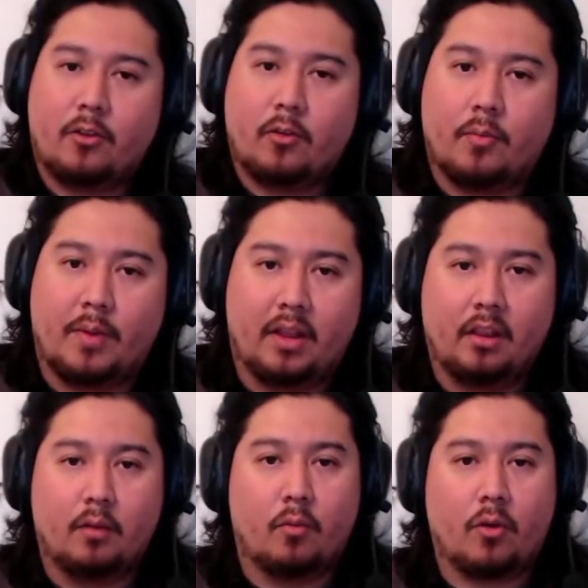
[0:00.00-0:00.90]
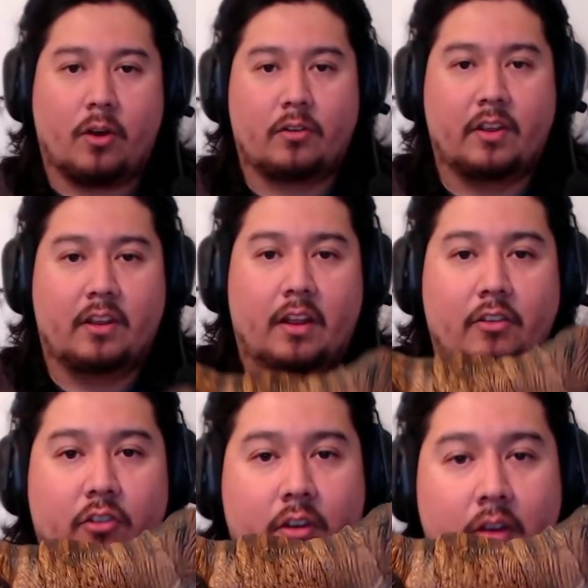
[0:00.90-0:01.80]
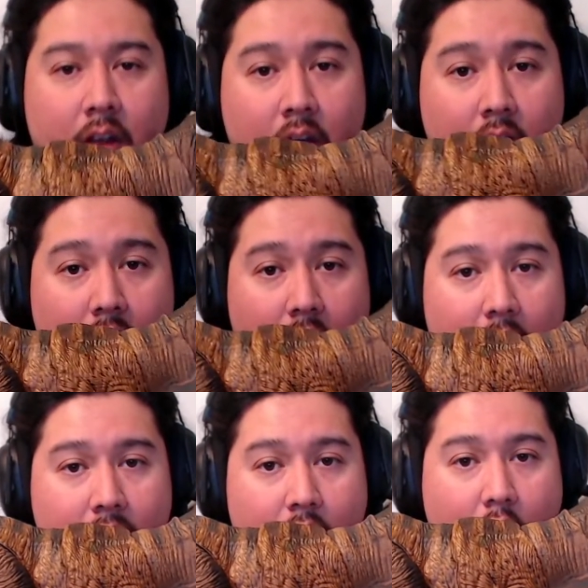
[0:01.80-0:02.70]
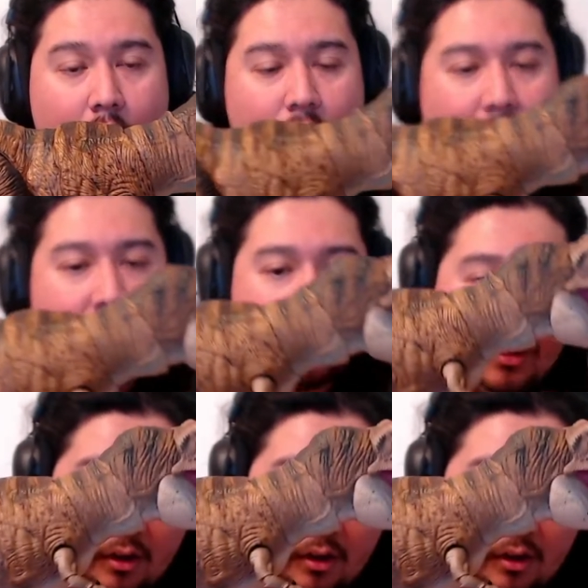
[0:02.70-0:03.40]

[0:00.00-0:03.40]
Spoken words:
there would be a little more articulation in the arms. Right now they look